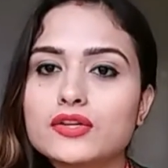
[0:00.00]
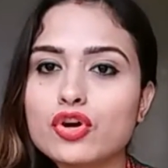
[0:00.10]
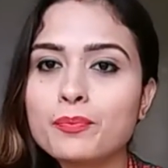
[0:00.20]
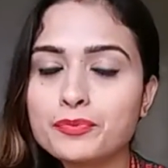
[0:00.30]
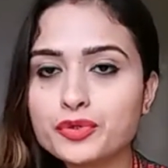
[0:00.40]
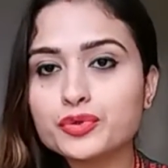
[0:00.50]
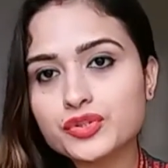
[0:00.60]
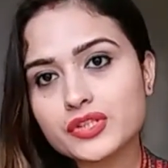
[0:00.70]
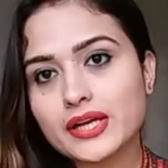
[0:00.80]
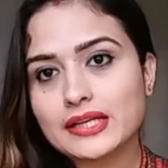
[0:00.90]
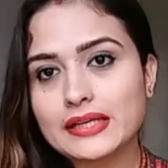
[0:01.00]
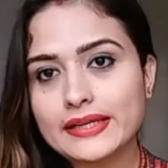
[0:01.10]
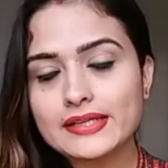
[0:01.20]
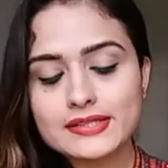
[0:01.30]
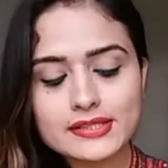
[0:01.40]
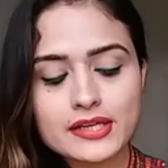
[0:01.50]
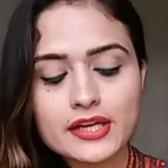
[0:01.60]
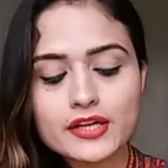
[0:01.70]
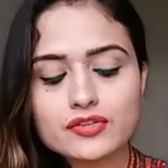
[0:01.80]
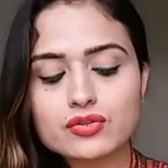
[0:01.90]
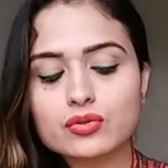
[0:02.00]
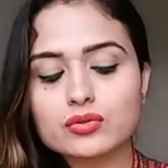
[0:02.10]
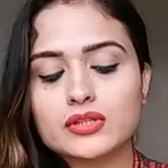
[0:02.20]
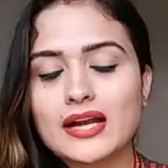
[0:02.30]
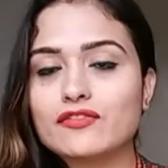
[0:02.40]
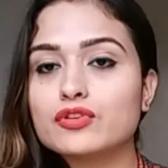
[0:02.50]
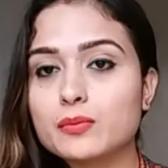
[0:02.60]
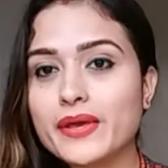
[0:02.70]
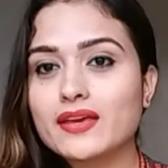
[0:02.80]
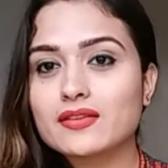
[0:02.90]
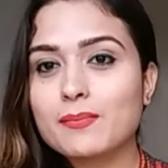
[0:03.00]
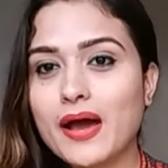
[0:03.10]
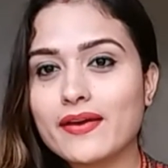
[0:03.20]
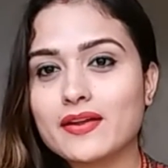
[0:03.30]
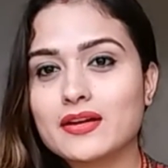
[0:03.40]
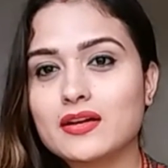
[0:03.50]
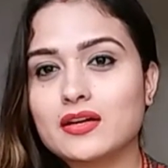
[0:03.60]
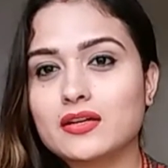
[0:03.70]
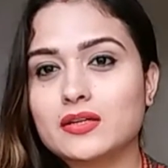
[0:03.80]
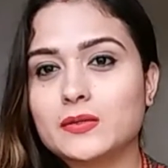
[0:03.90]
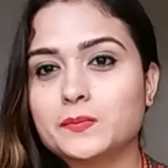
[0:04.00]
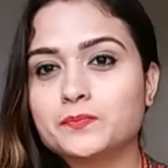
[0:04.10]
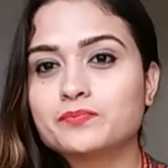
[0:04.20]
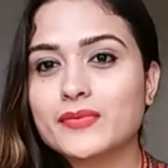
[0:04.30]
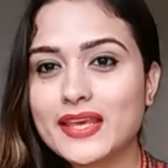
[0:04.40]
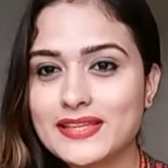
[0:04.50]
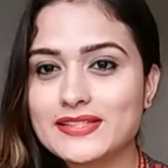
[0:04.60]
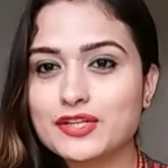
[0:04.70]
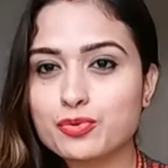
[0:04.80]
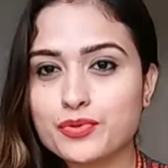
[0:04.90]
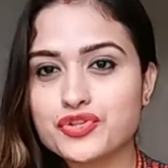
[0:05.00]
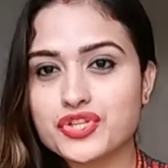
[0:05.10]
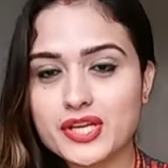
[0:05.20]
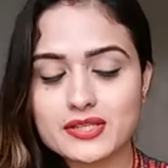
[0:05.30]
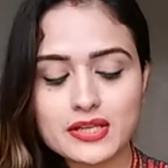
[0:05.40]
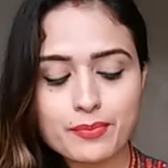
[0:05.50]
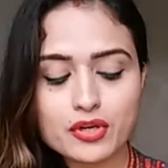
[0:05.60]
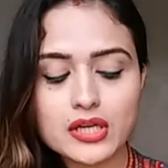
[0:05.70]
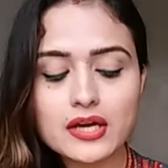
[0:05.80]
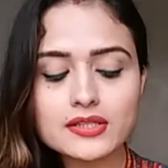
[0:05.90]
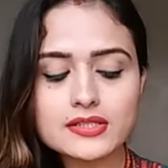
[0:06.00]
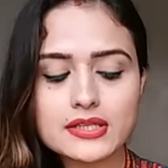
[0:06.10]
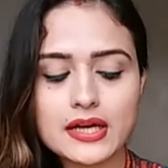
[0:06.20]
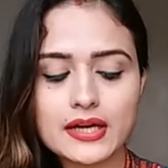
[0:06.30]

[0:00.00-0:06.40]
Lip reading: top notes at least, so that will make the buyer easier to purchase their products.